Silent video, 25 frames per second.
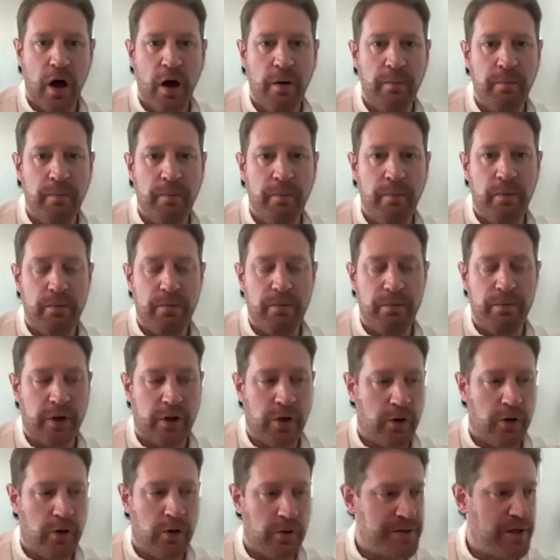
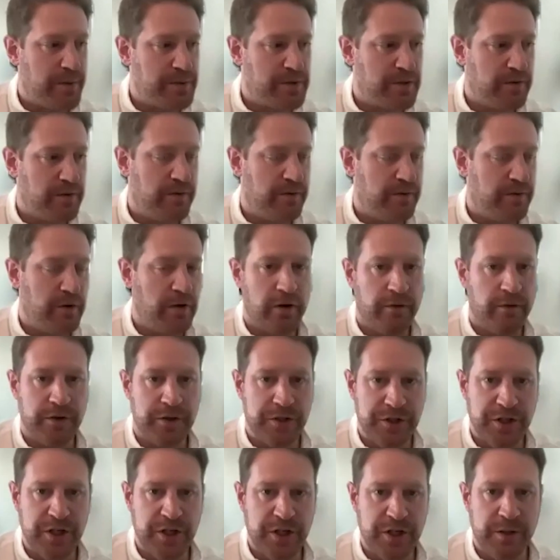the concept of a
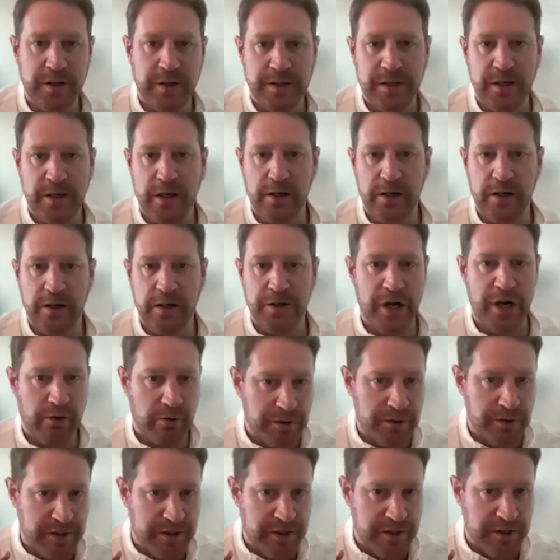GPT, a
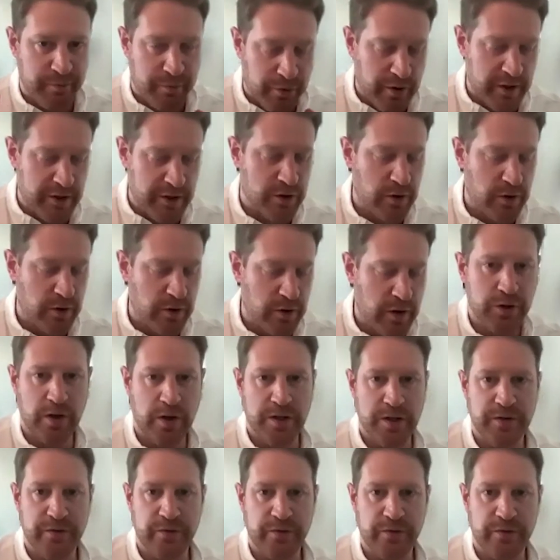generative pre-trained
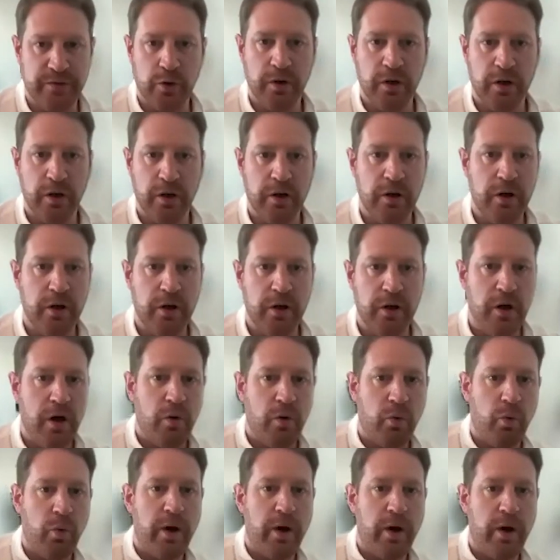transformer,
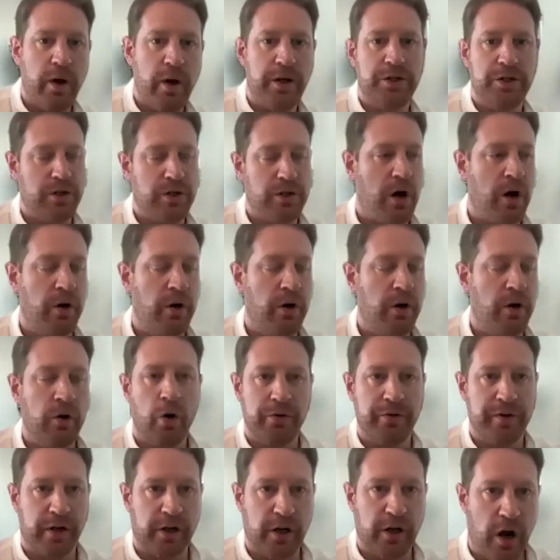which
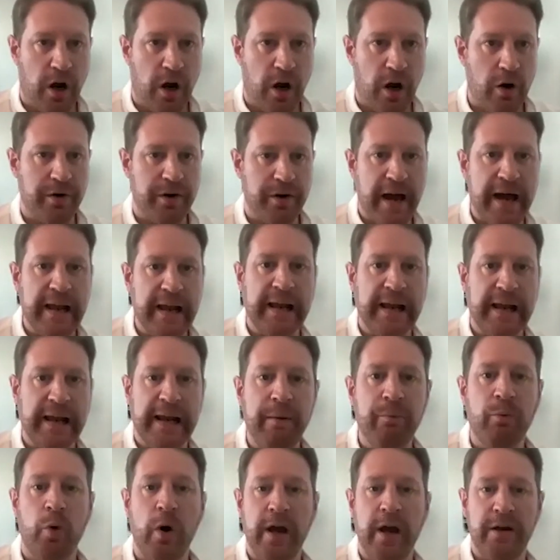unlocked the current
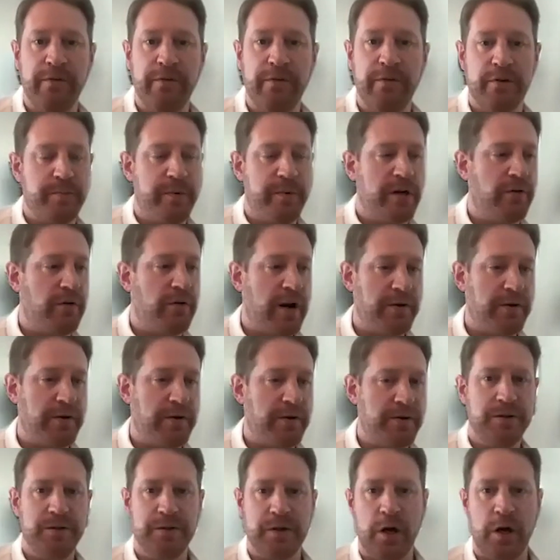LLM wave, has been
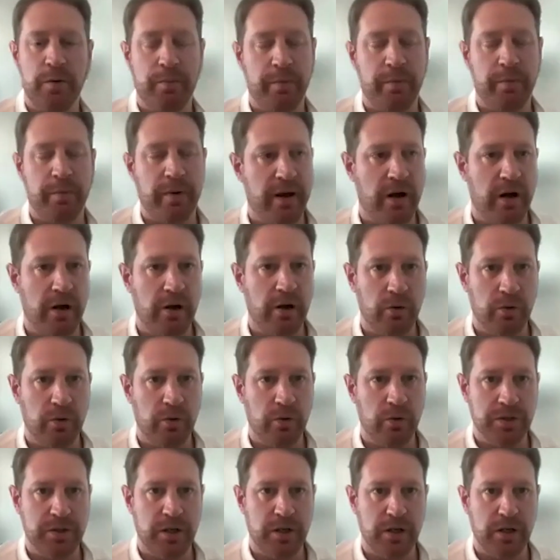around since OpenAI
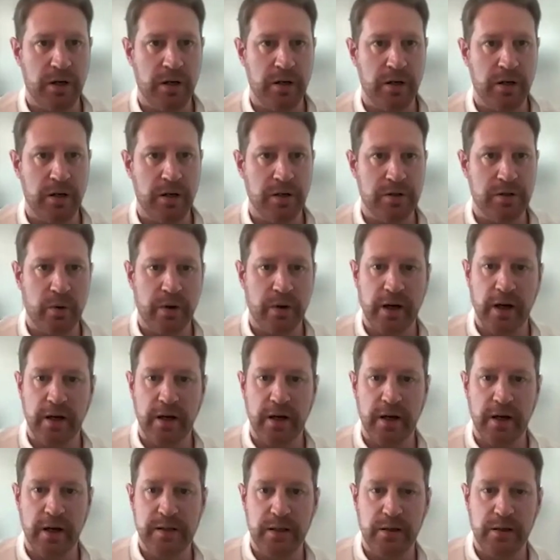launched it in
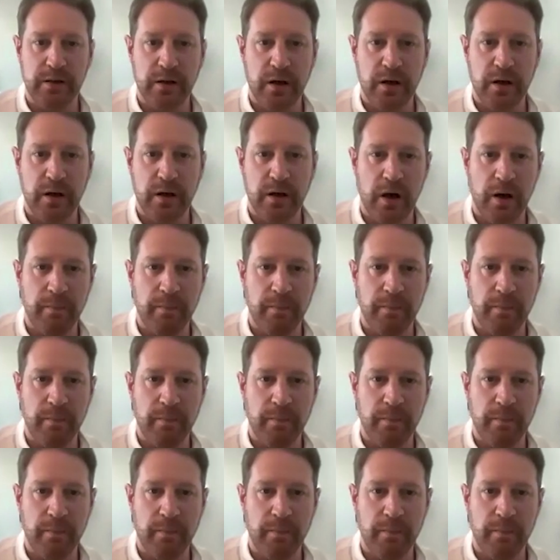2018.